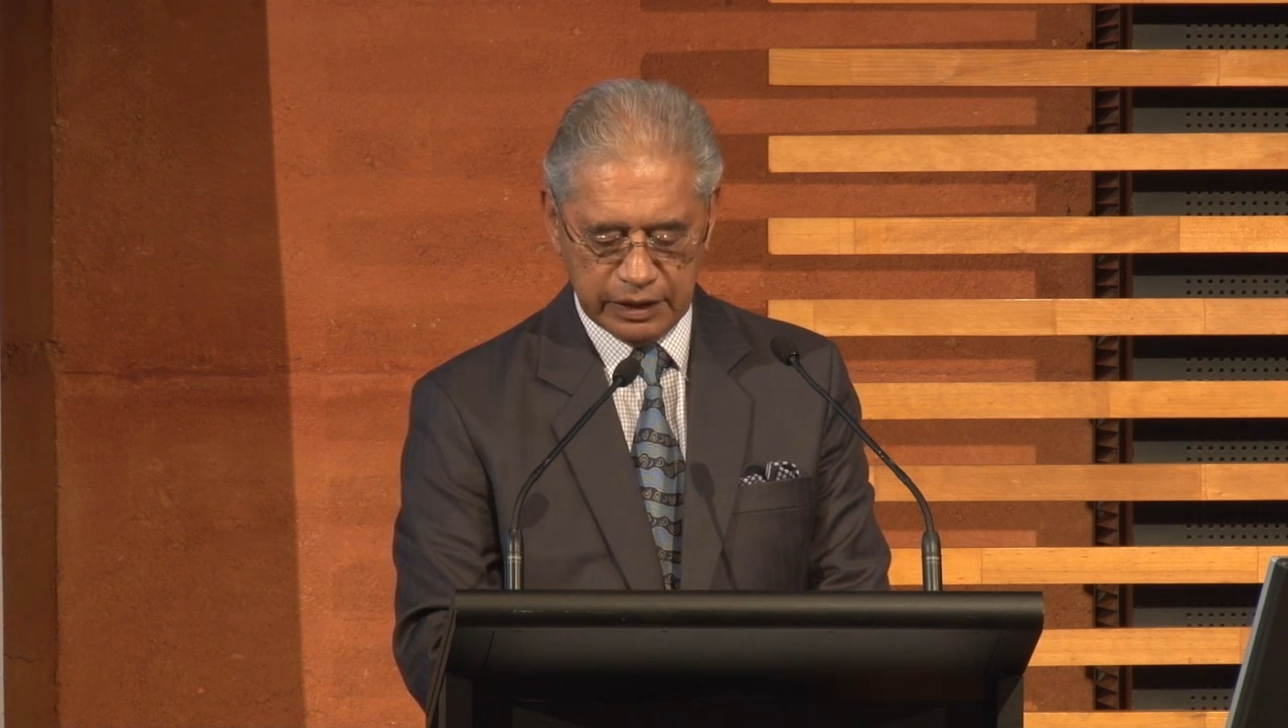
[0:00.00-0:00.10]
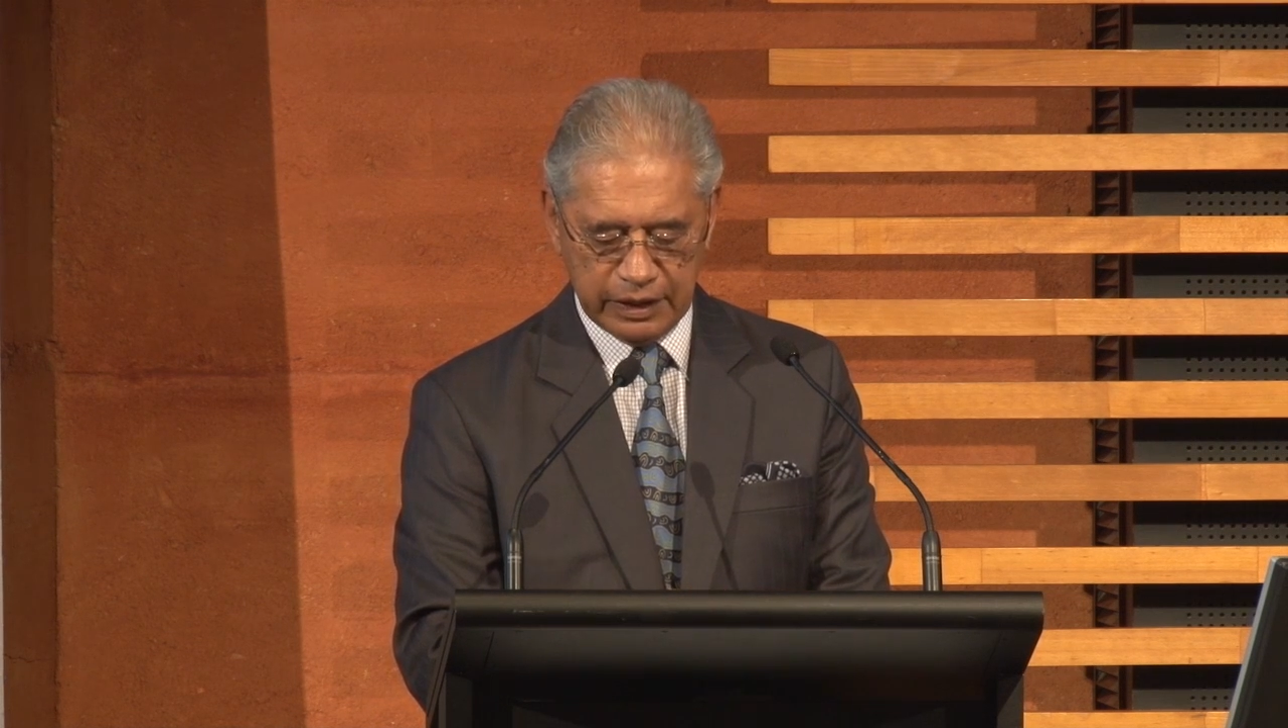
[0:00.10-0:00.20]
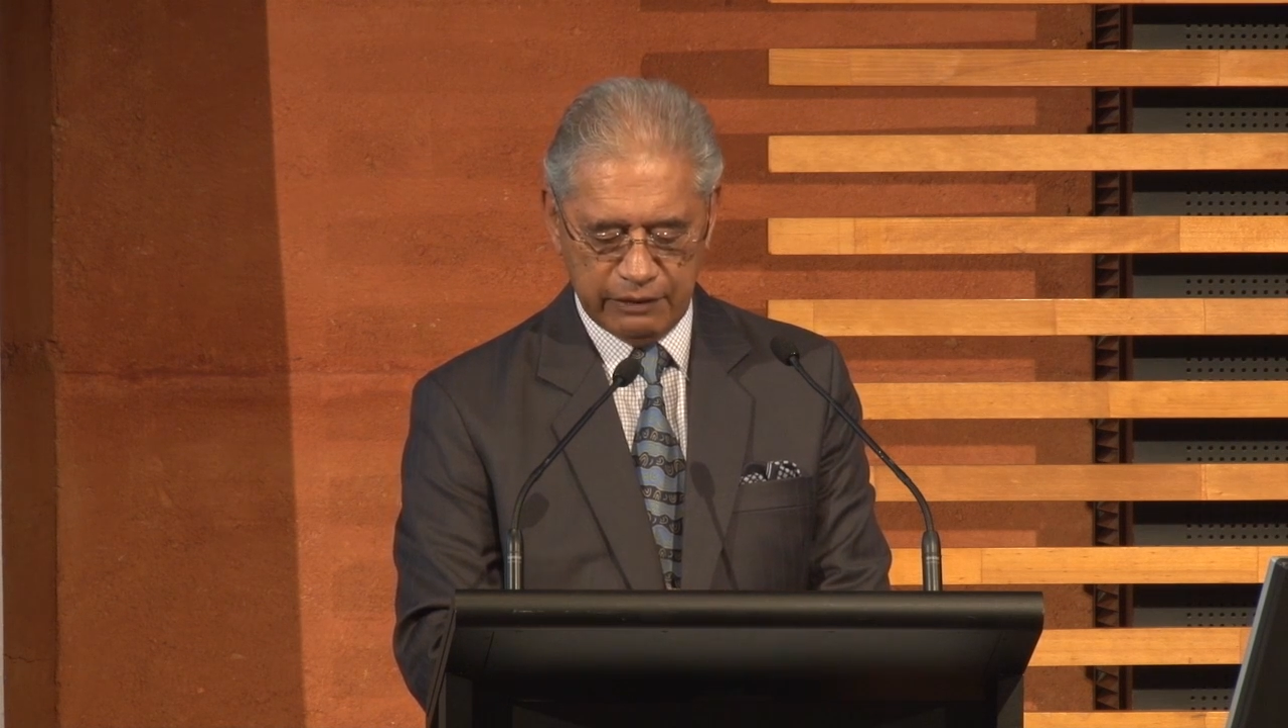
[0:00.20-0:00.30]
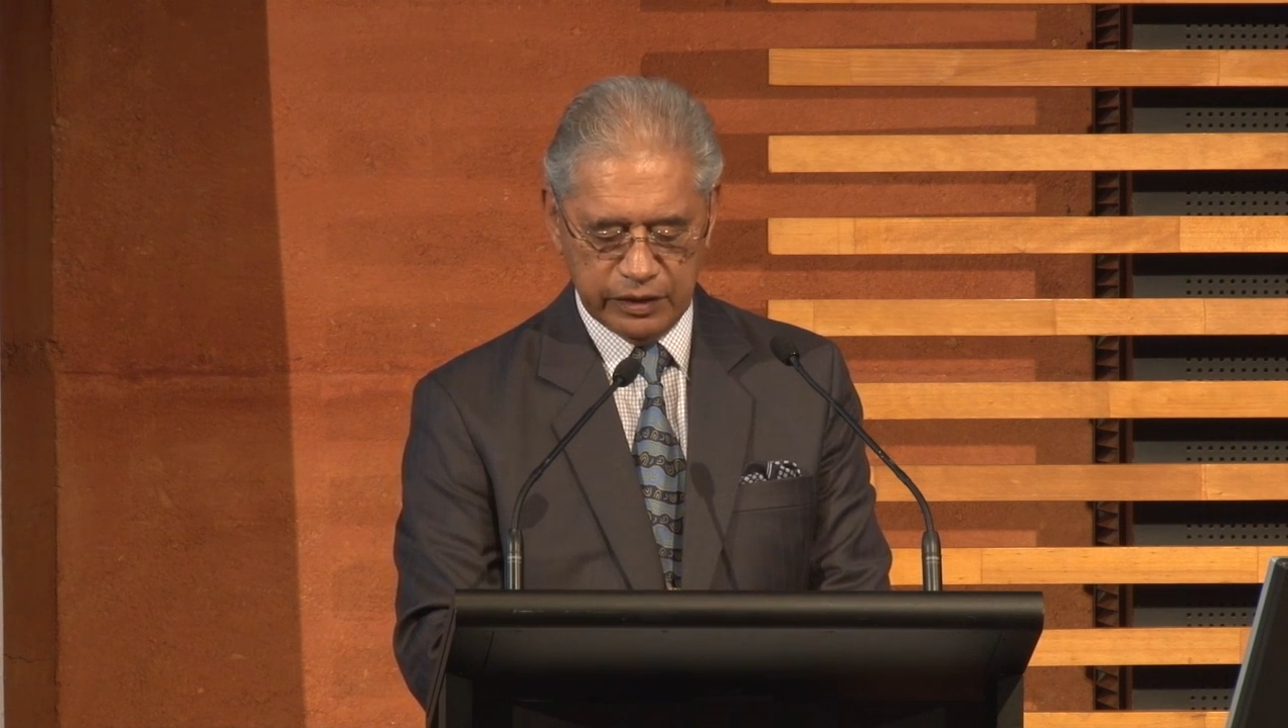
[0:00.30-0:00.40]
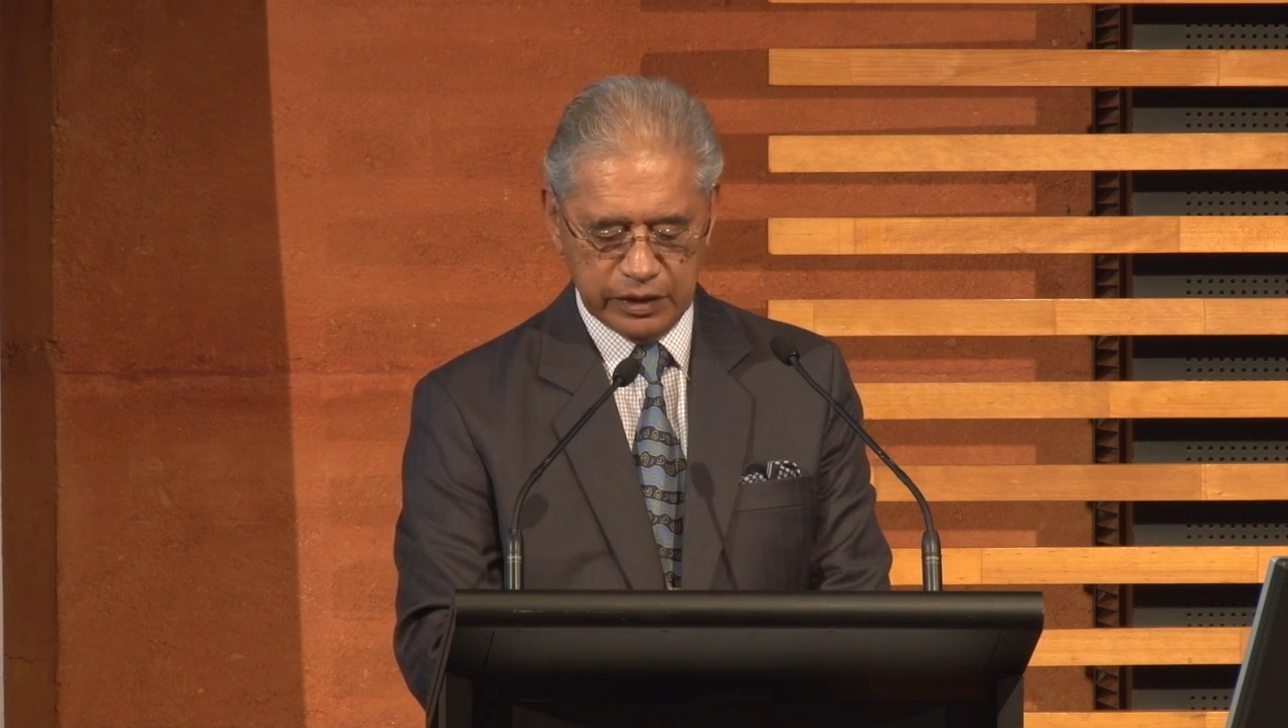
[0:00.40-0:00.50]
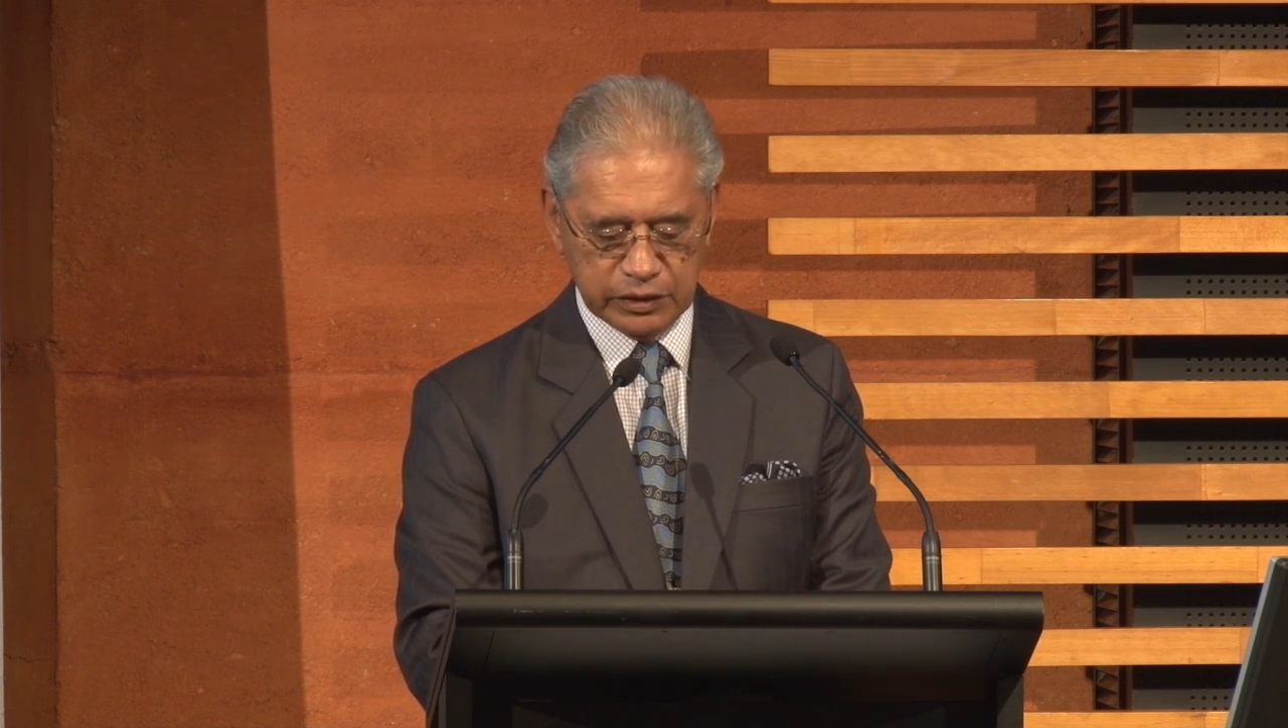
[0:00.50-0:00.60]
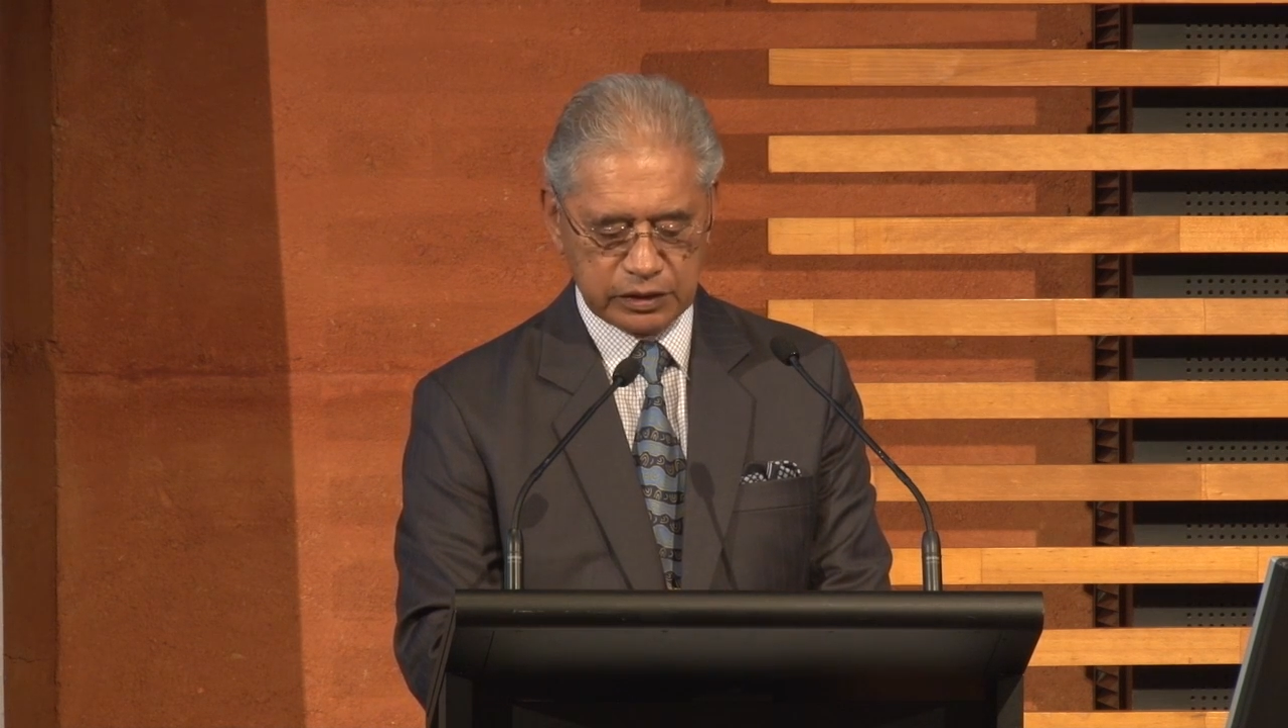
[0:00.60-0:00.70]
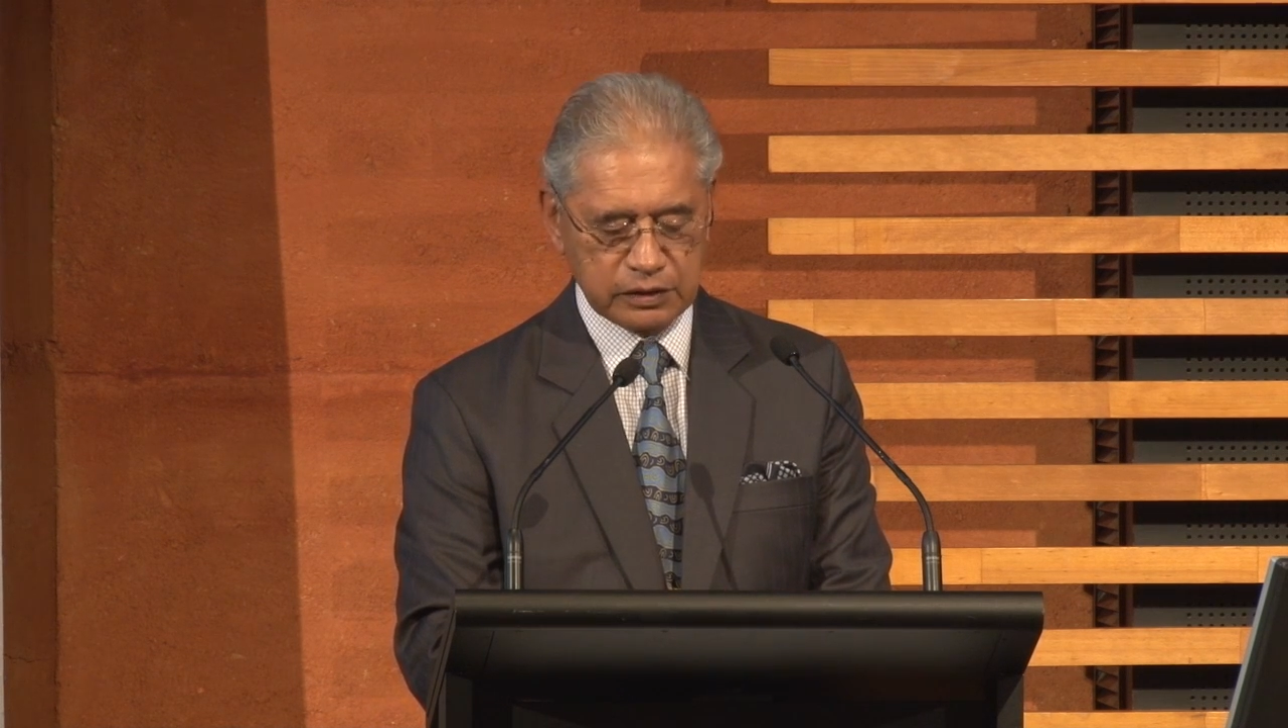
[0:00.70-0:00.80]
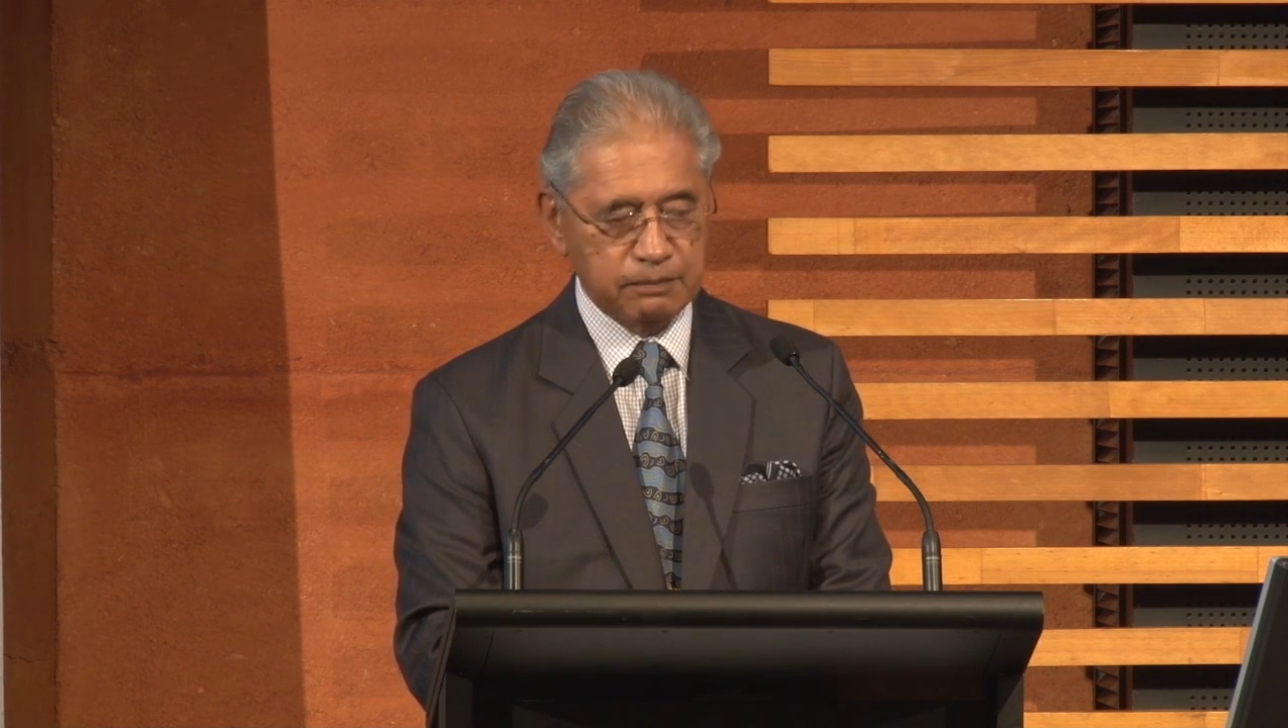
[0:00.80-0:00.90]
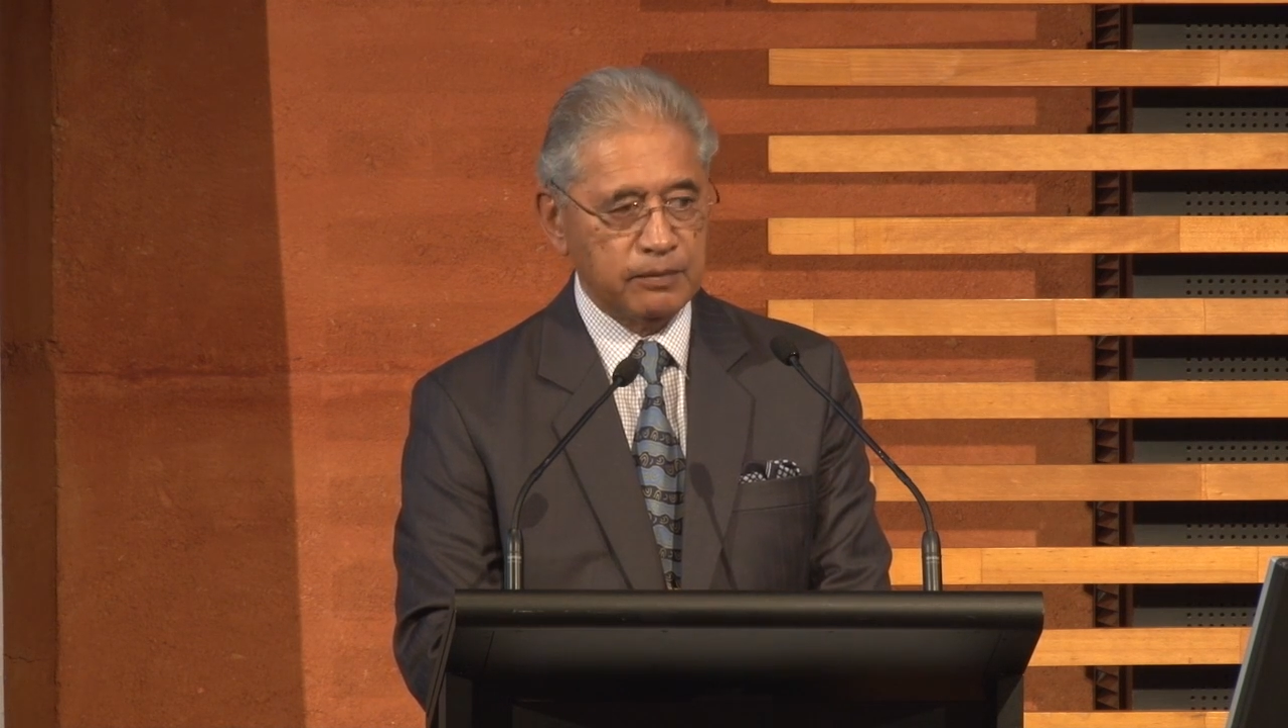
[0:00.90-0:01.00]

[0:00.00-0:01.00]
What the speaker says: governance